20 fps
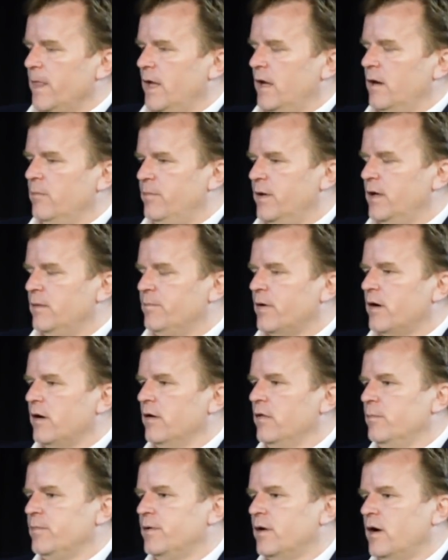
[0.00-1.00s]
And a big
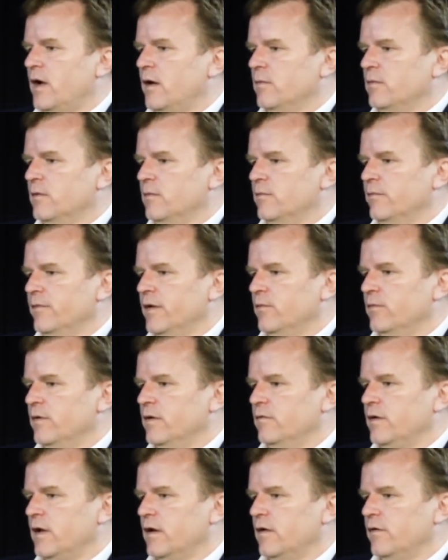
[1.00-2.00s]
part of the problem that
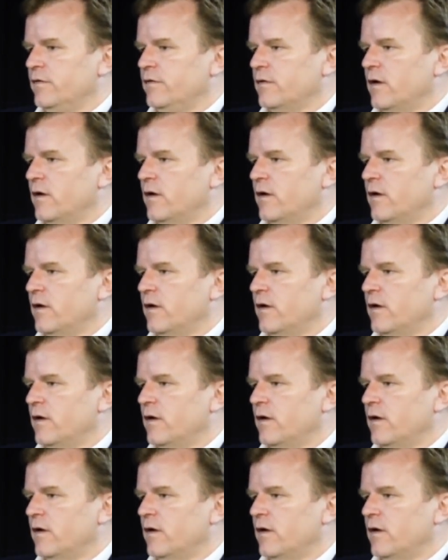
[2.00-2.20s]
we've kind of